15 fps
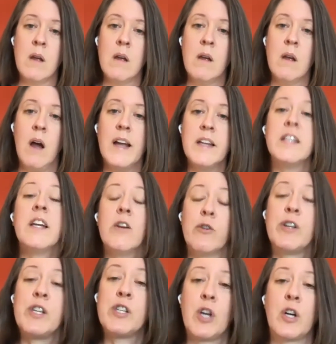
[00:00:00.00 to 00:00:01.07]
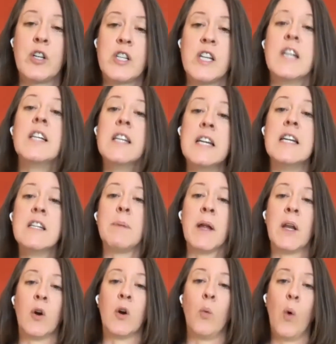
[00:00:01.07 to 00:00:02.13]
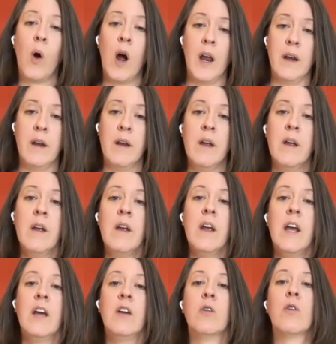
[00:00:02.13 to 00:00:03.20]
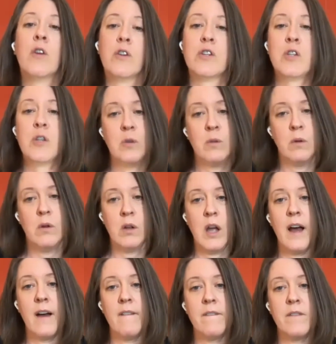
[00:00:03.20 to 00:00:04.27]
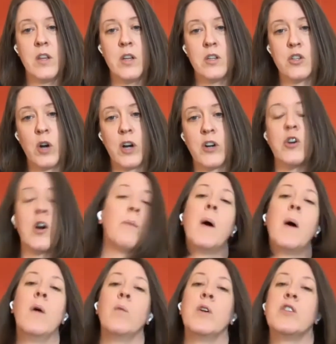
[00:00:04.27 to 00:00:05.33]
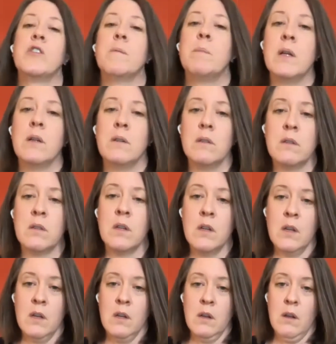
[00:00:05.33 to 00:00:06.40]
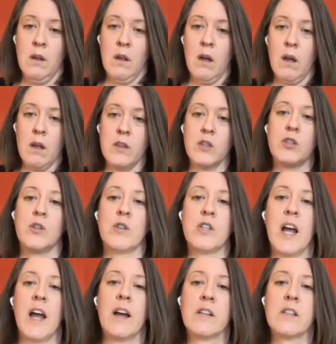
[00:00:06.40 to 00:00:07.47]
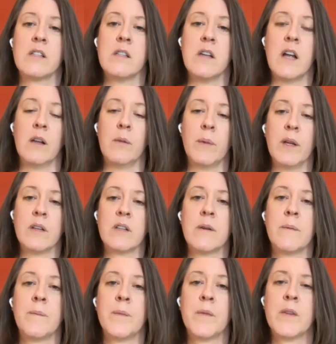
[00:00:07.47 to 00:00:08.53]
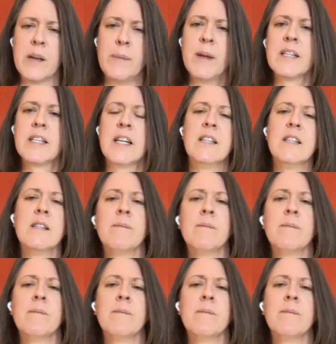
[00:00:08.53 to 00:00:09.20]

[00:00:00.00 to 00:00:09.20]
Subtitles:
idea, or it needs Pillar 1 in order to have the structure upon which to build the surtax element. Does that make sense?